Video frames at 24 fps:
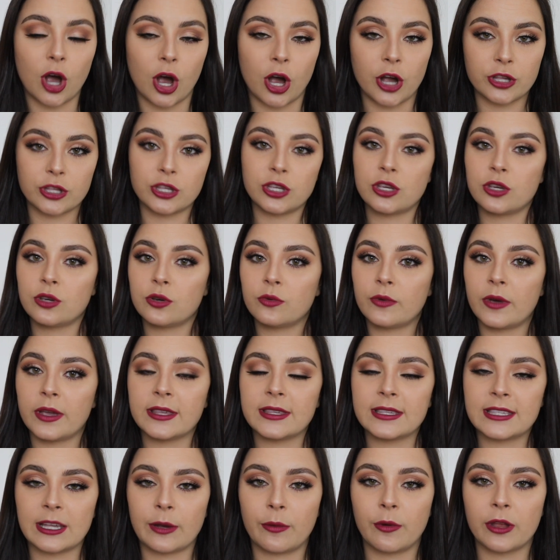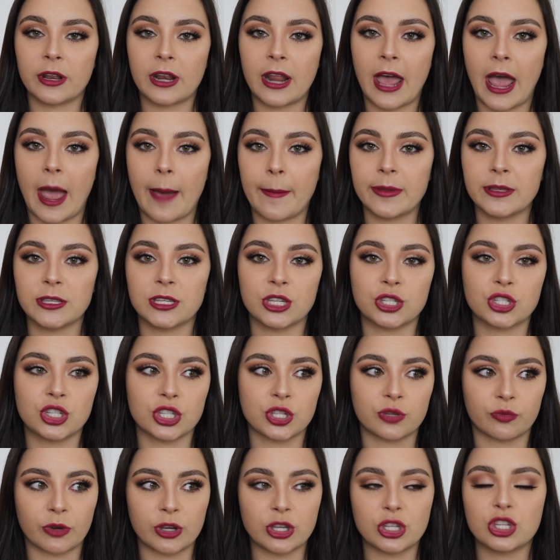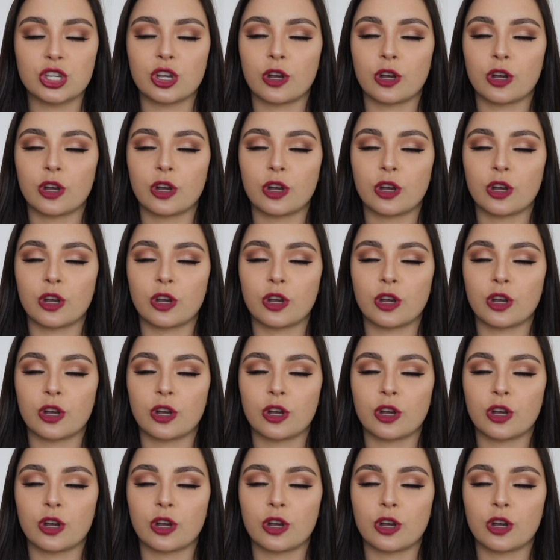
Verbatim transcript: on you and someone happened to just reach